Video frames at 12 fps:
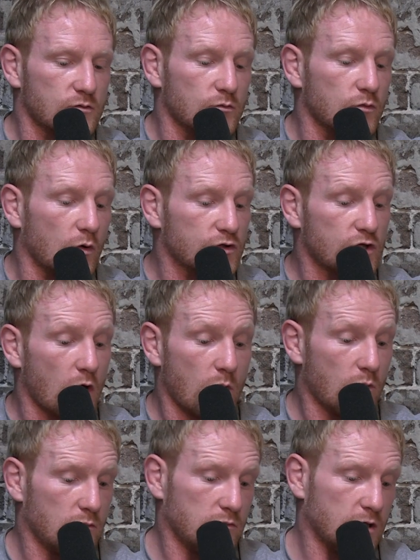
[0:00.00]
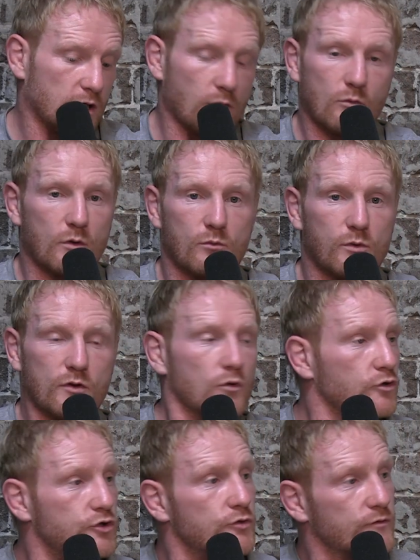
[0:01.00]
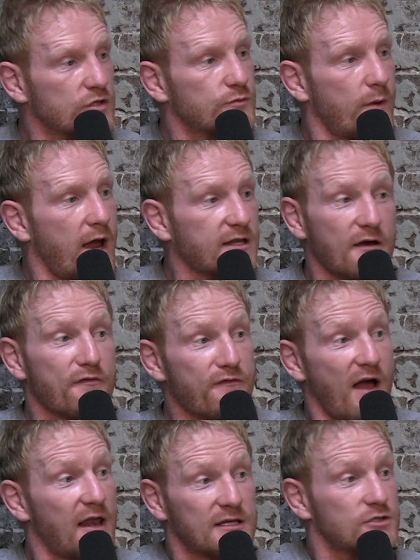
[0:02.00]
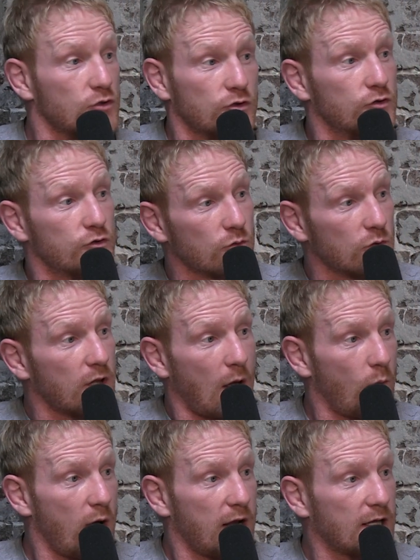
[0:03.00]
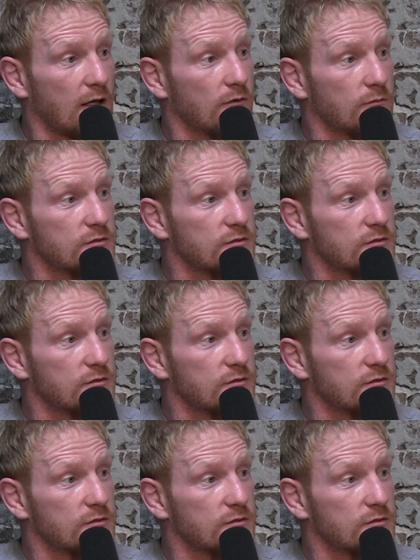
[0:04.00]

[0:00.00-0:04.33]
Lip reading: With all due respect, a fan is going to do all that working out